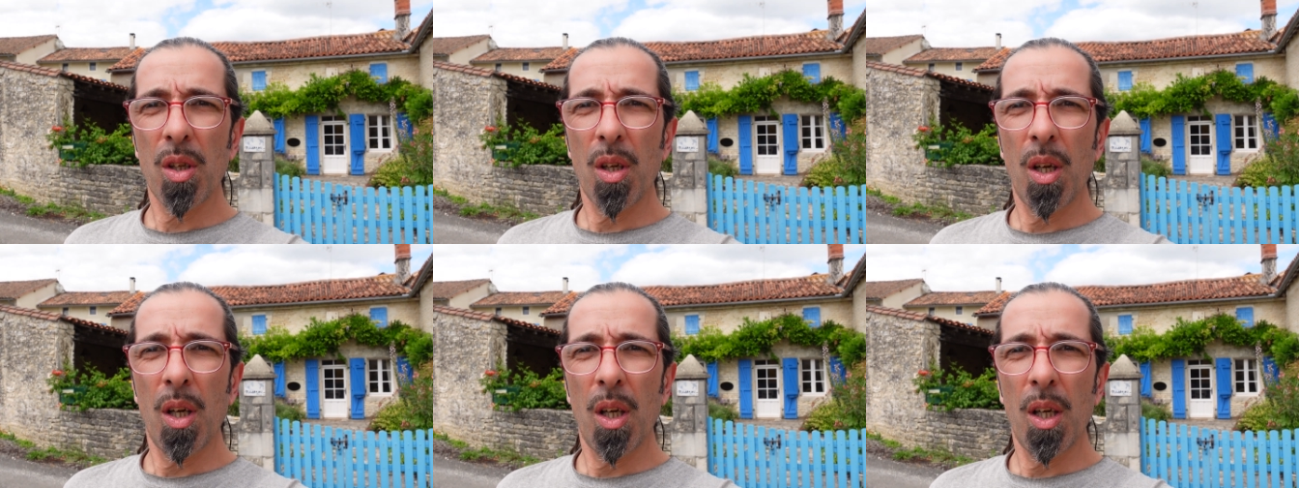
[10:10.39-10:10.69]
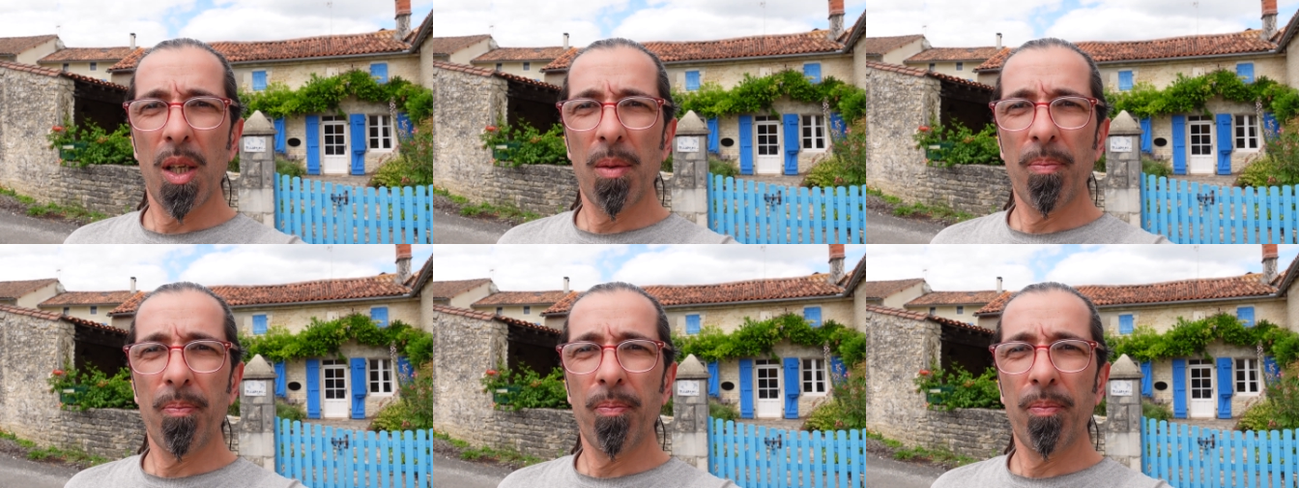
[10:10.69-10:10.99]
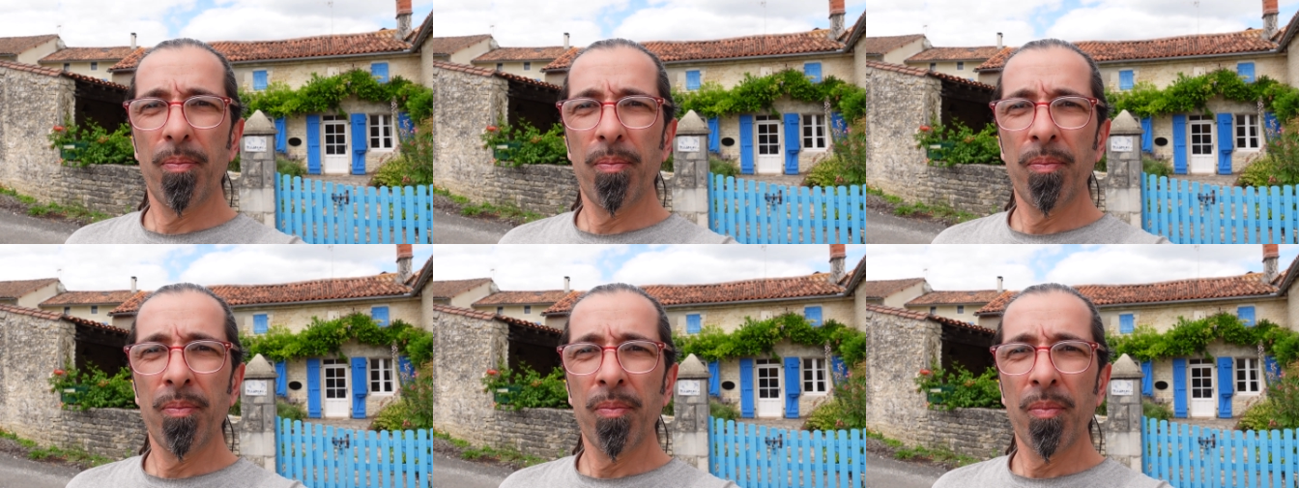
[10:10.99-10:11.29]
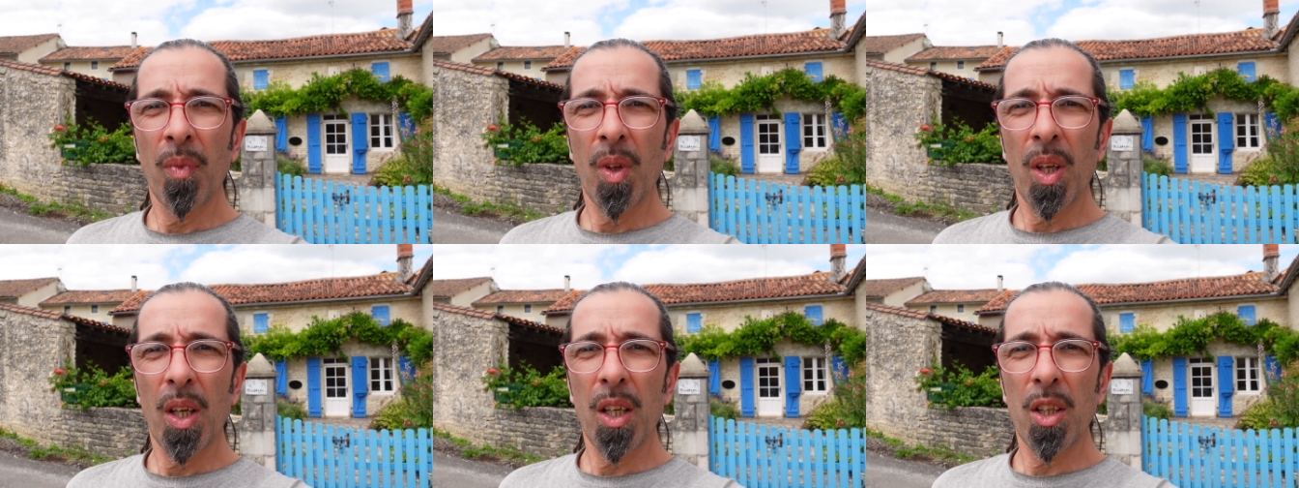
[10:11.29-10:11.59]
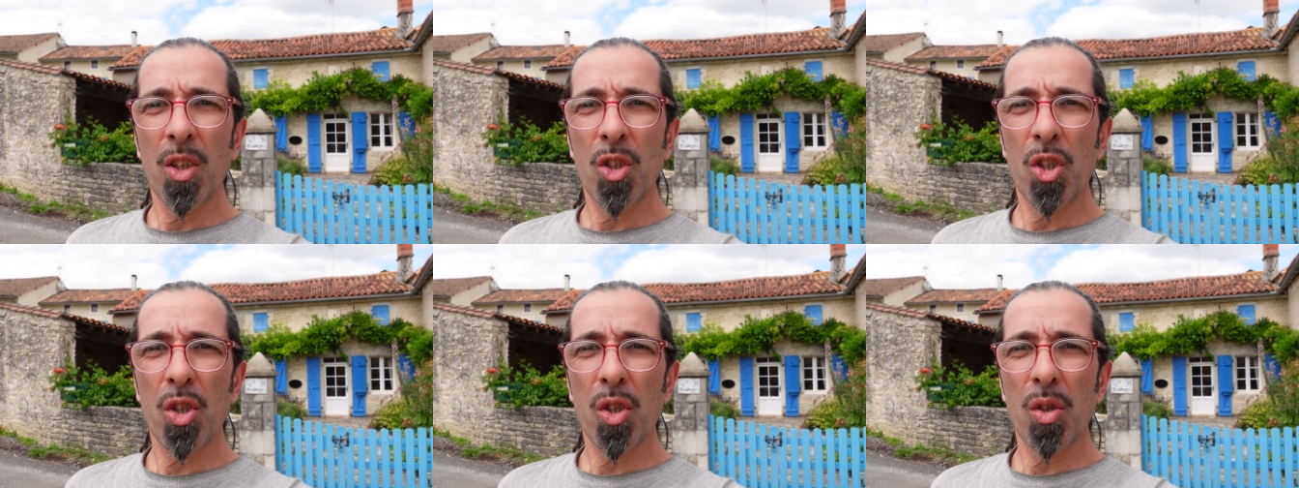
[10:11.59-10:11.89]

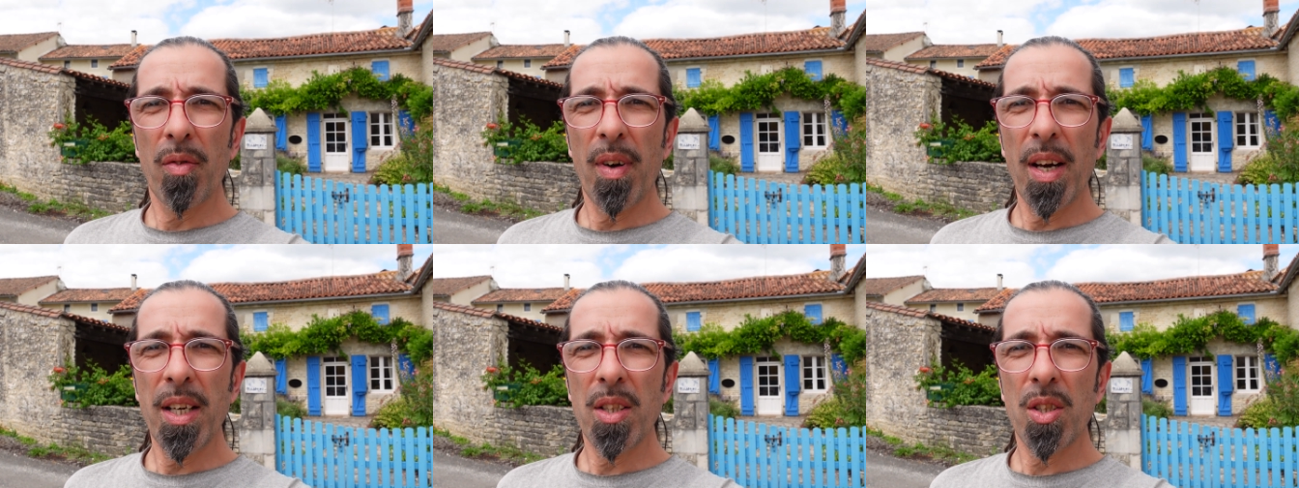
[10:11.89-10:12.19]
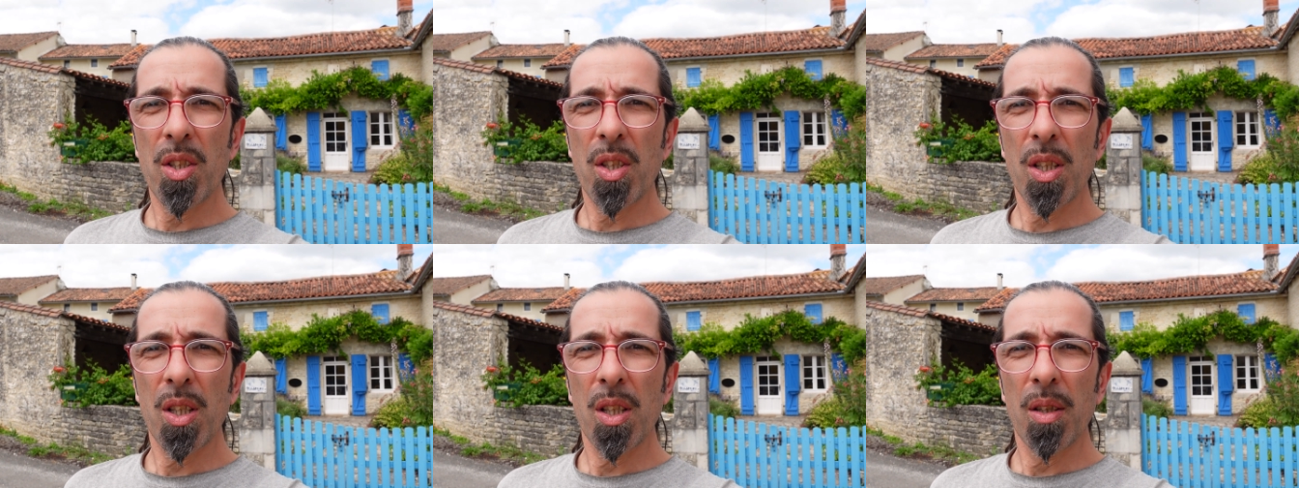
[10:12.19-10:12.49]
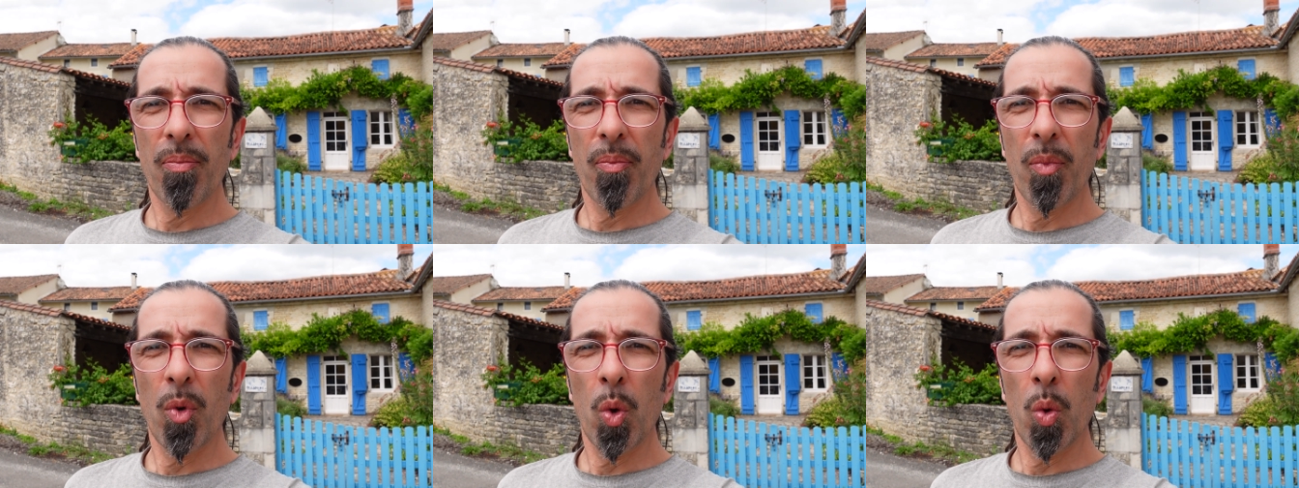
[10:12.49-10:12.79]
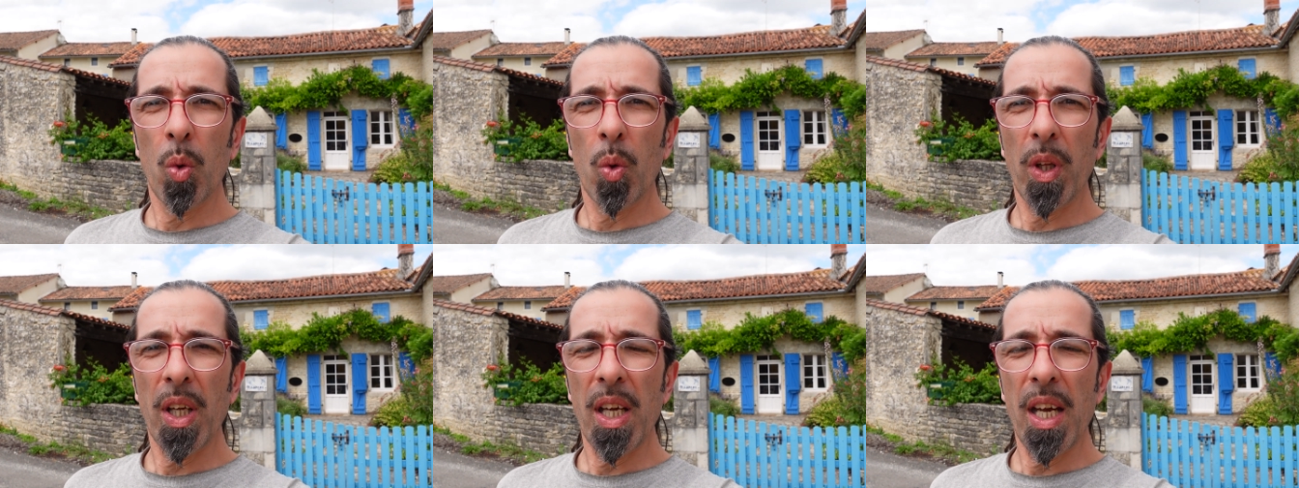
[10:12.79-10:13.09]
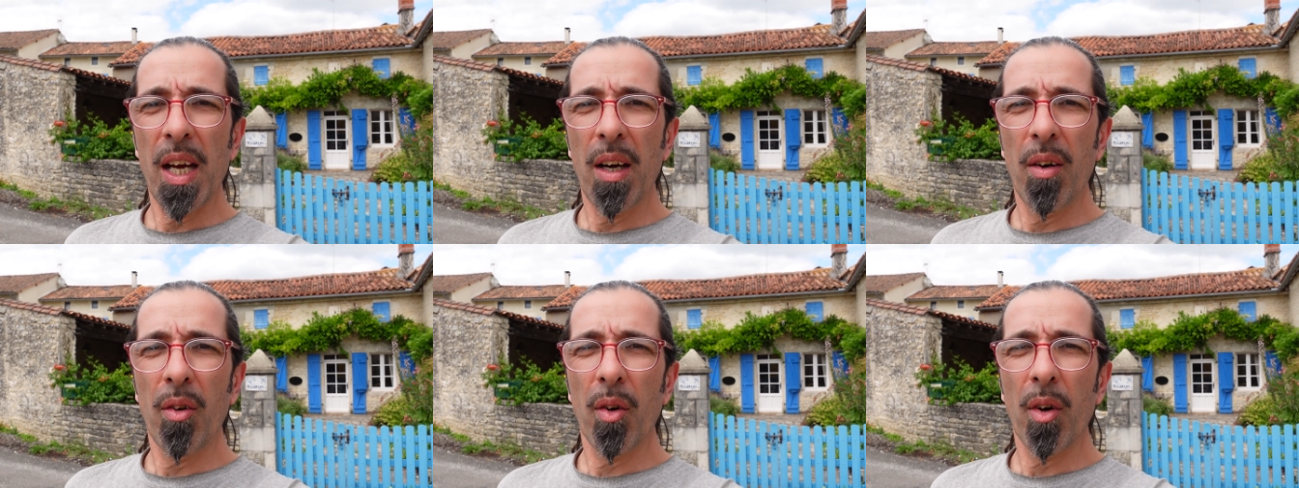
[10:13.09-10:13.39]
in Charente, or
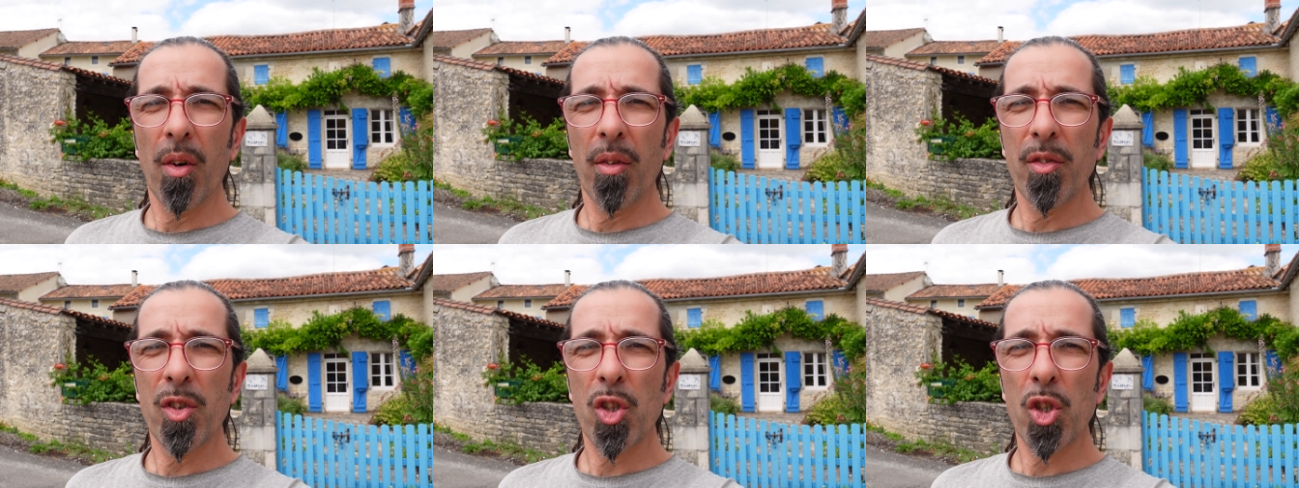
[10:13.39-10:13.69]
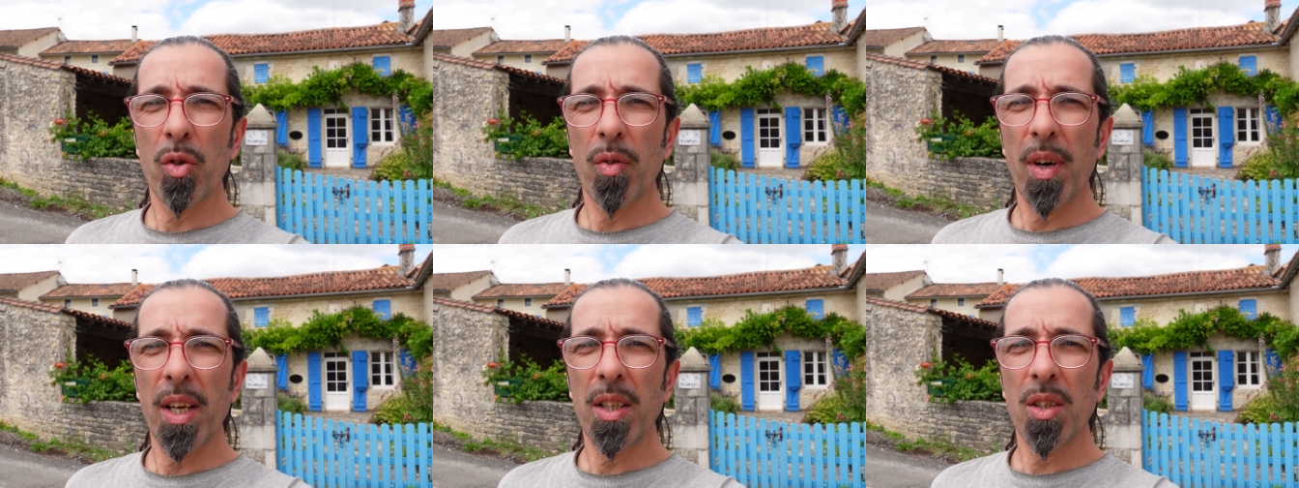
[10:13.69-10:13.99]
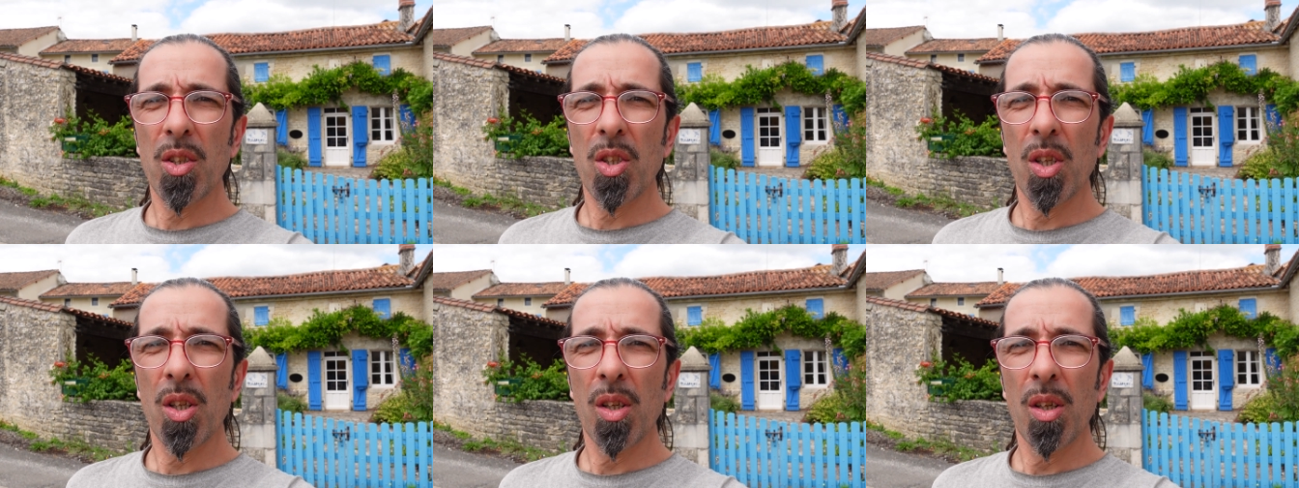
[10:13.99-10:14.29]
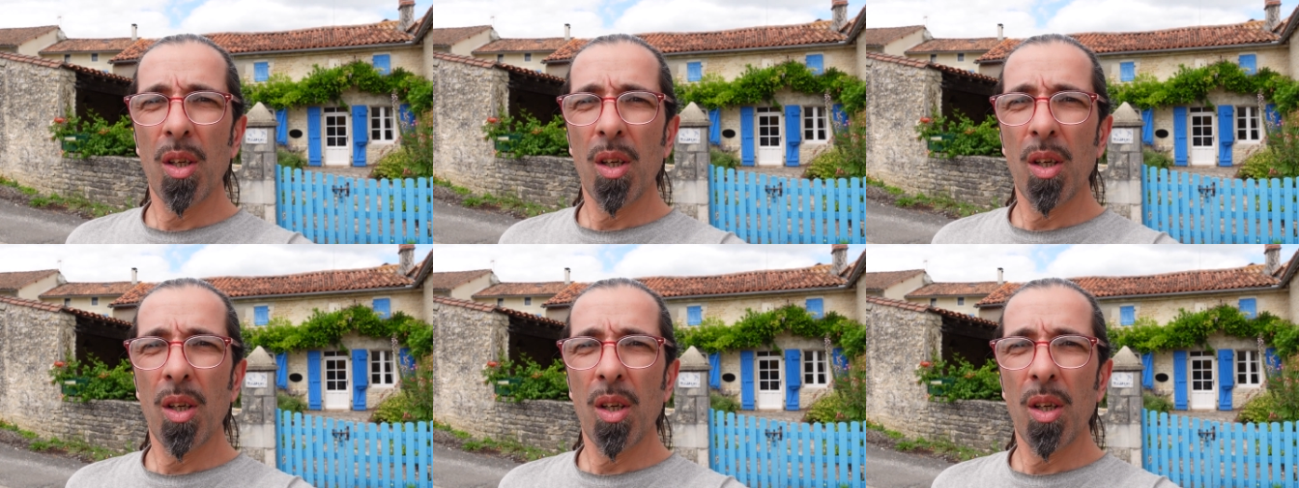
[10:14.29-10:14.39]
the area of Charente,